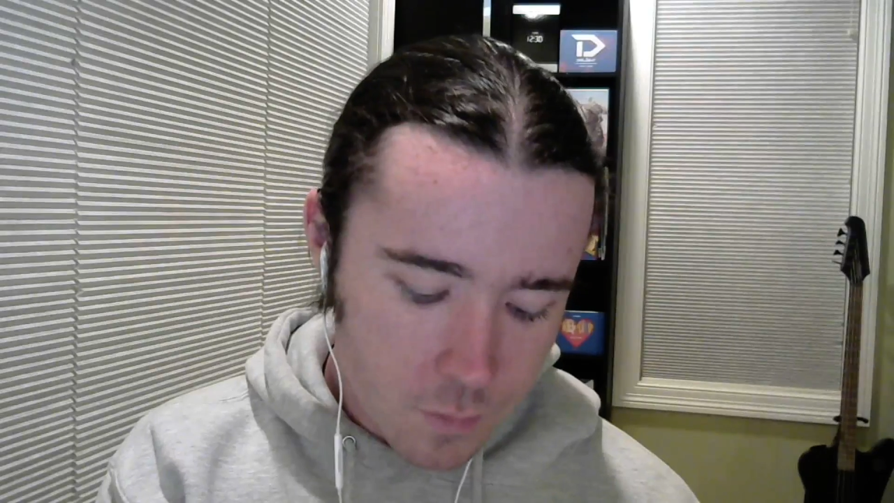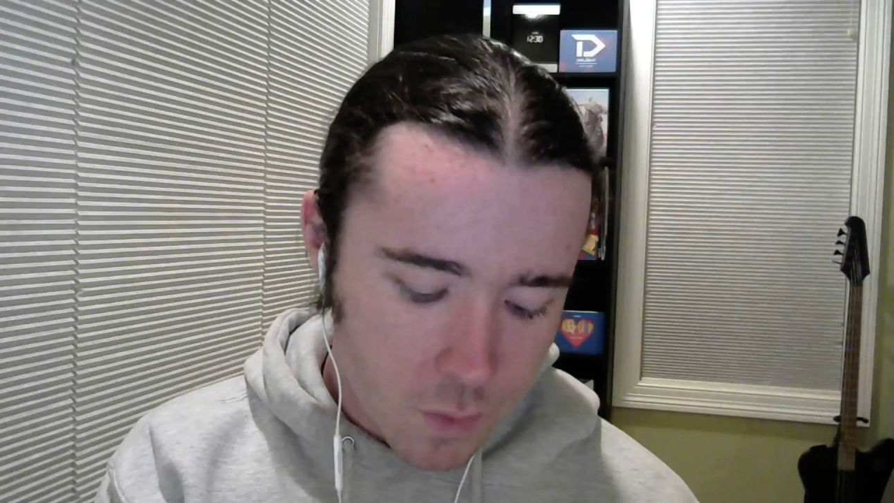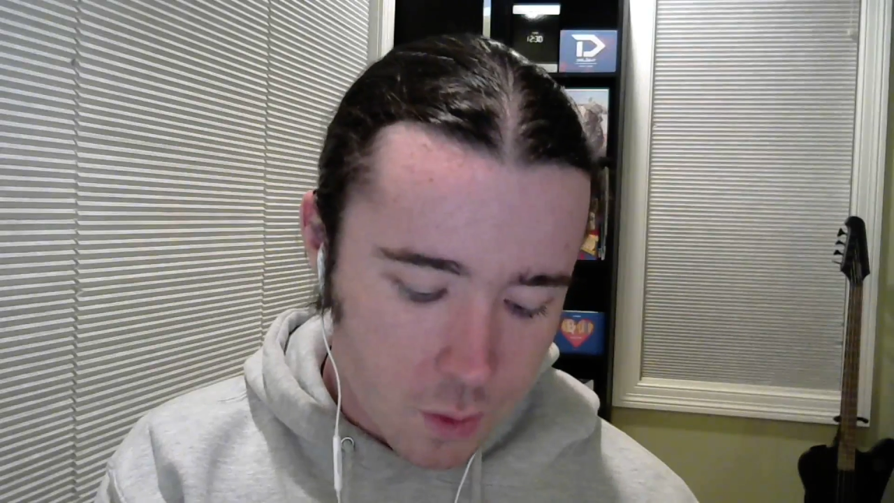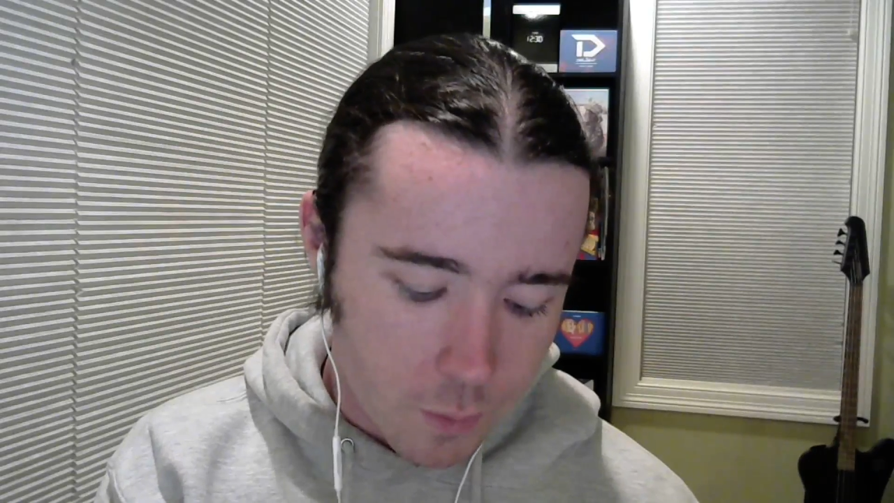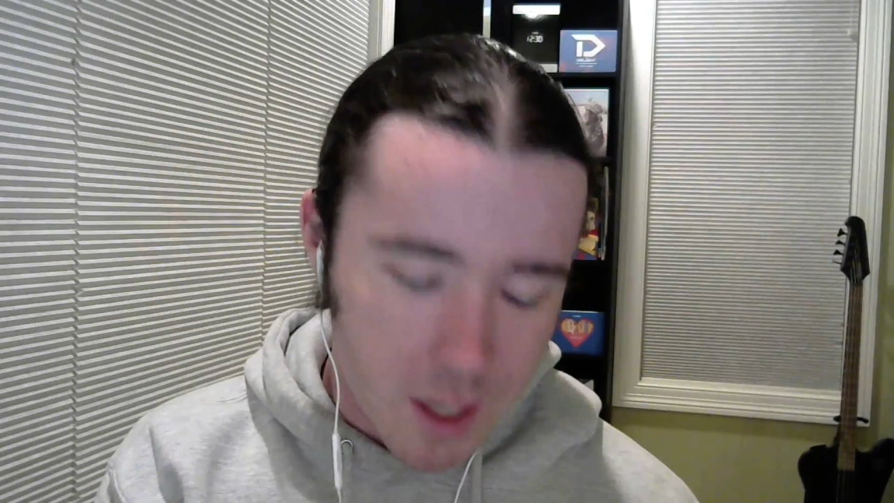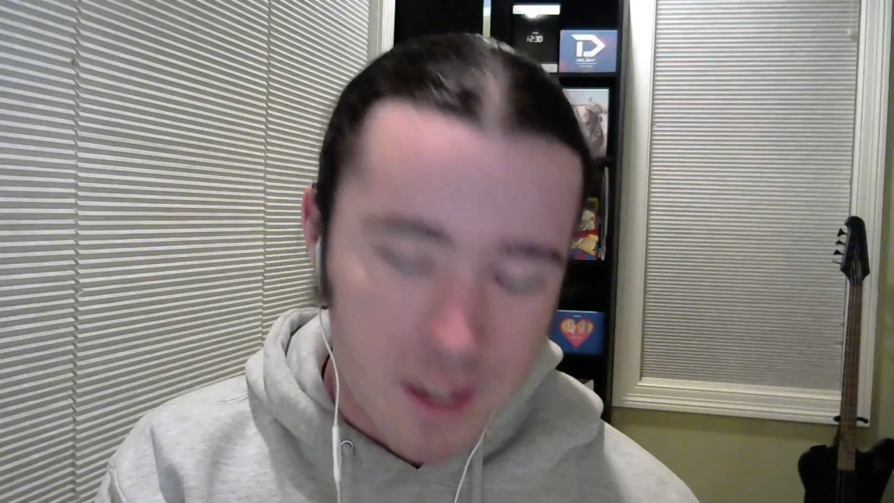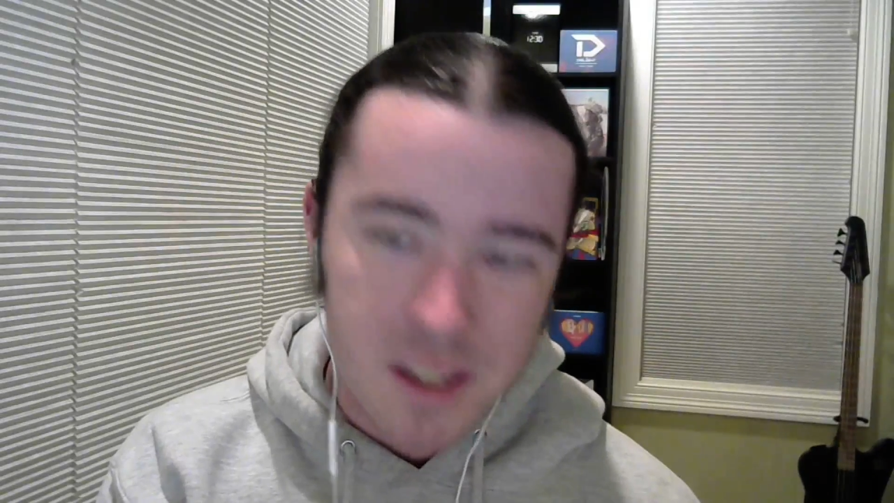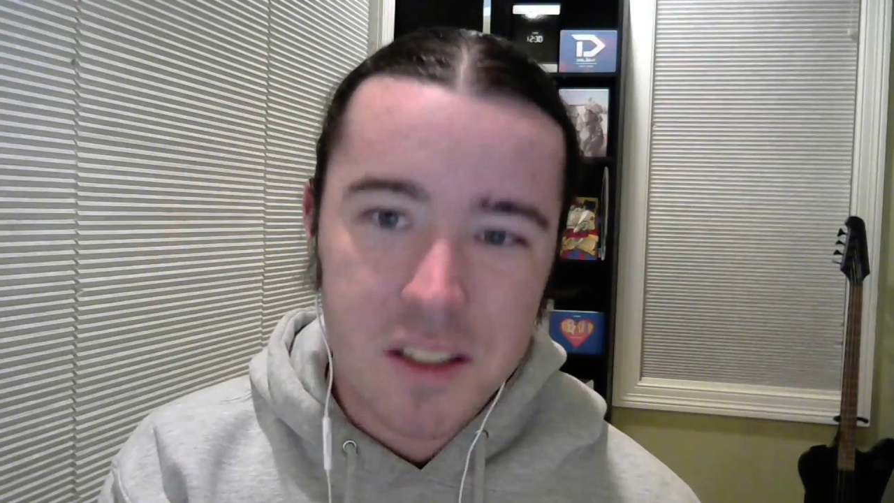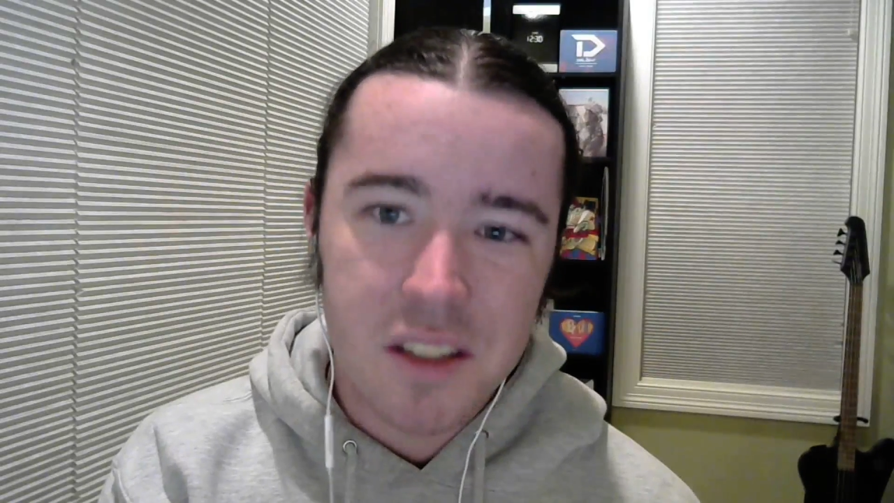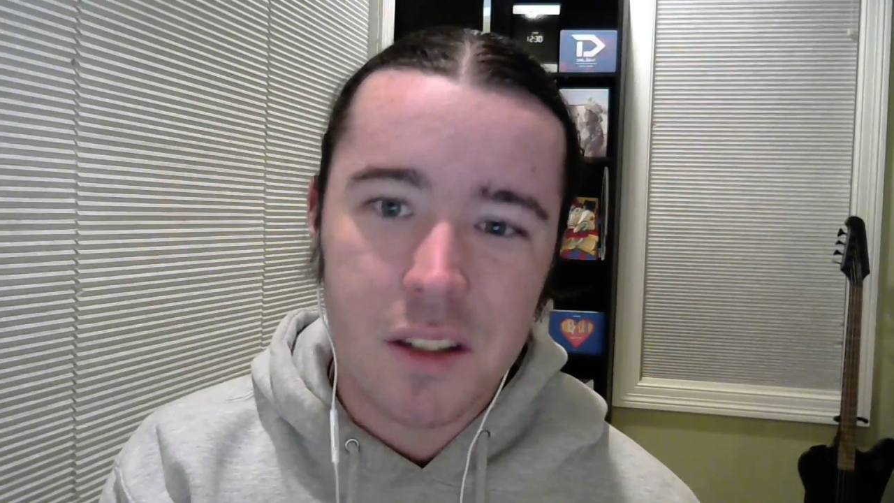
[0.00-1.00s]
right? And it's
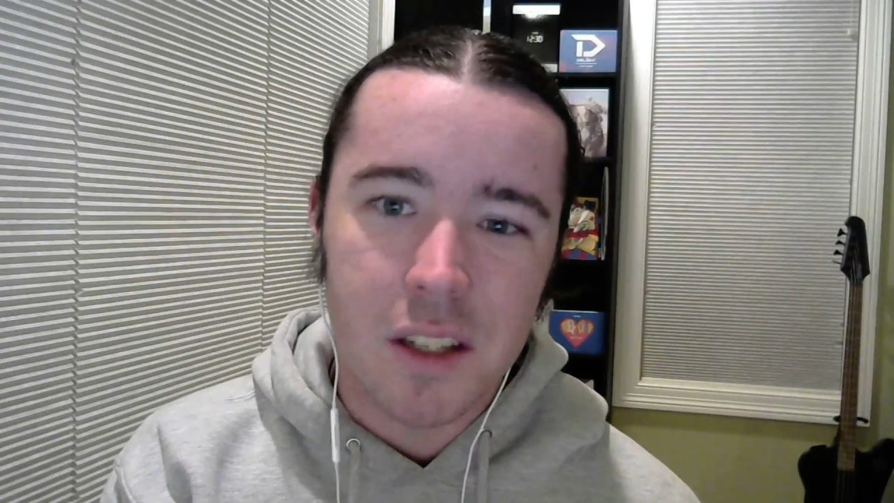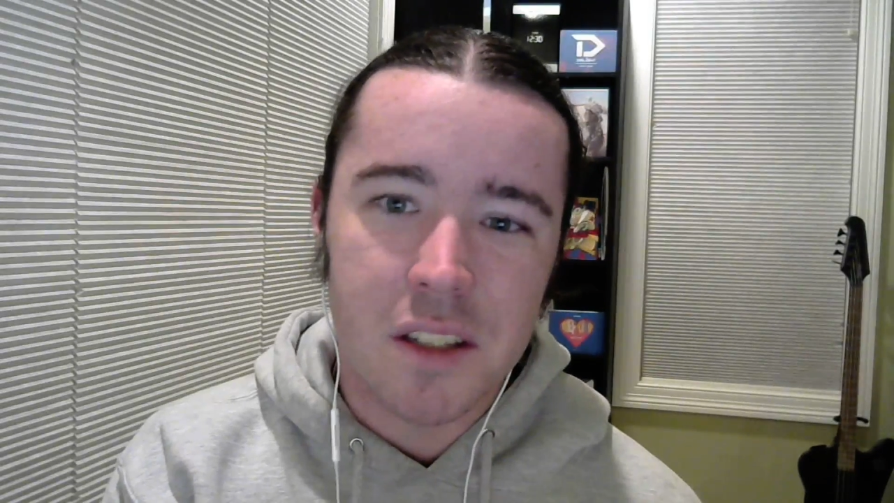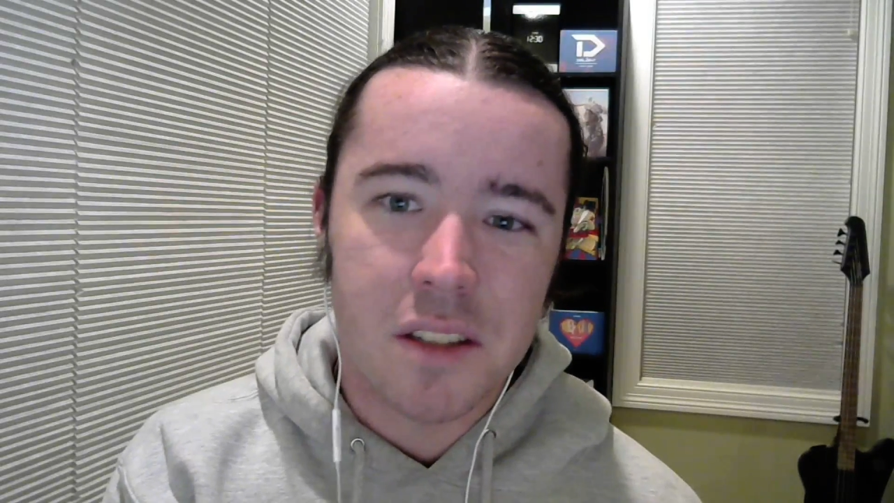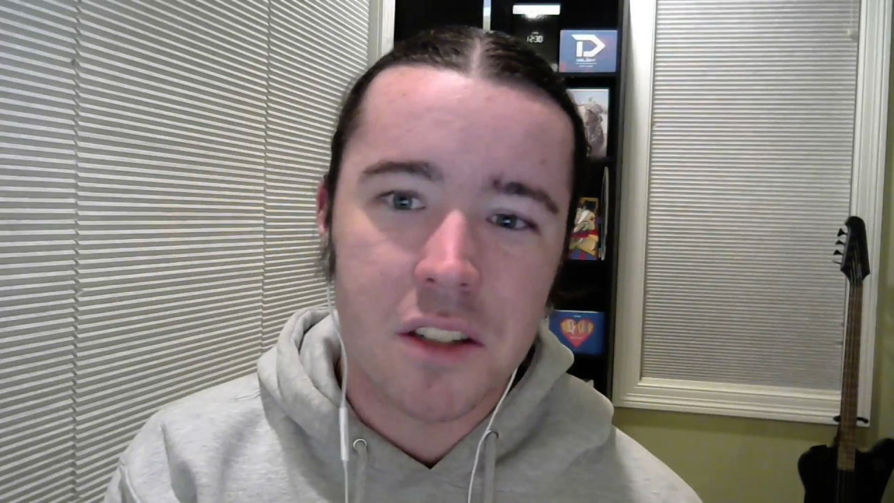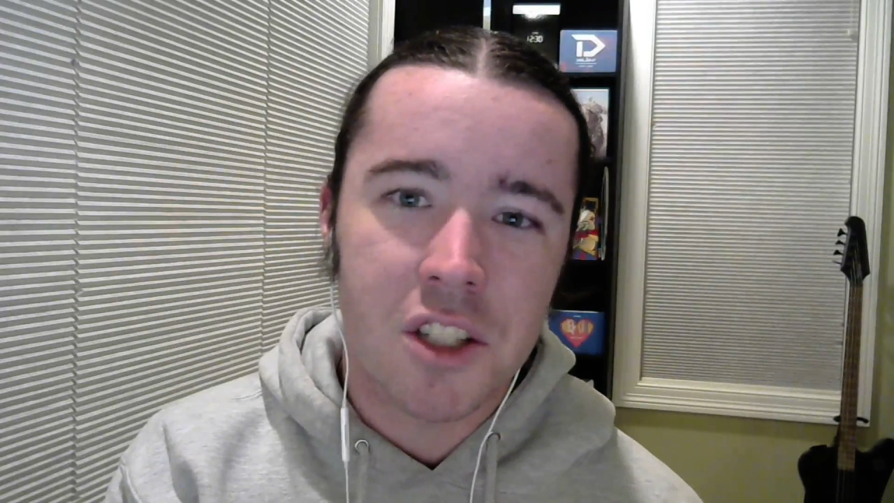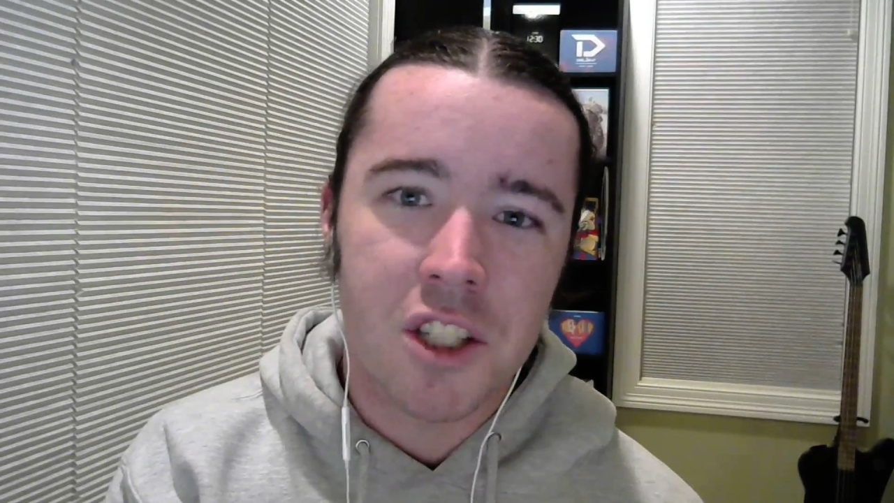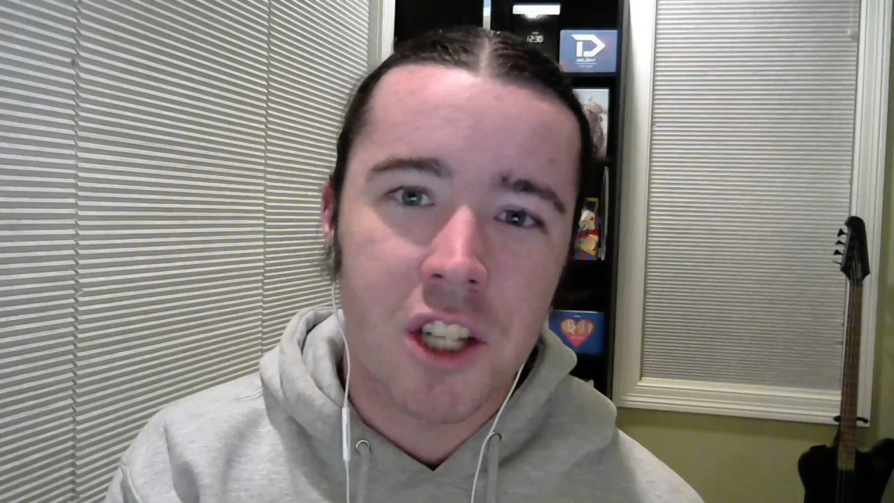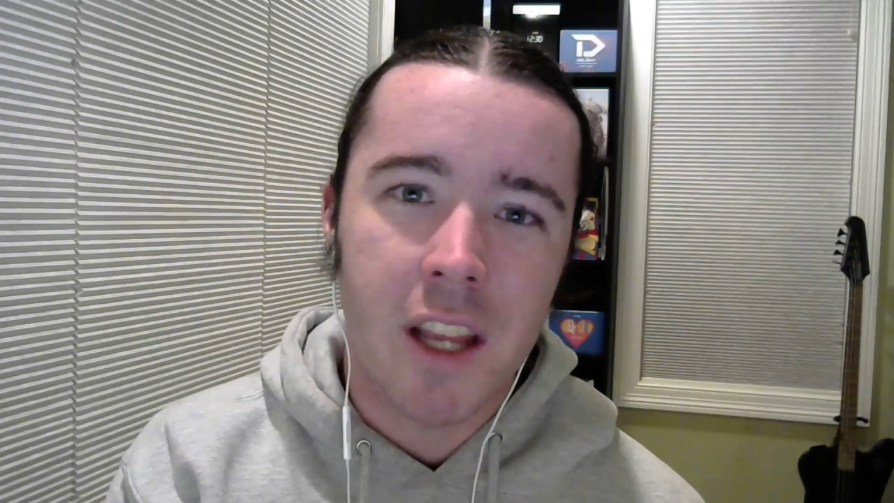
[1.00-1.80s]
just a shitty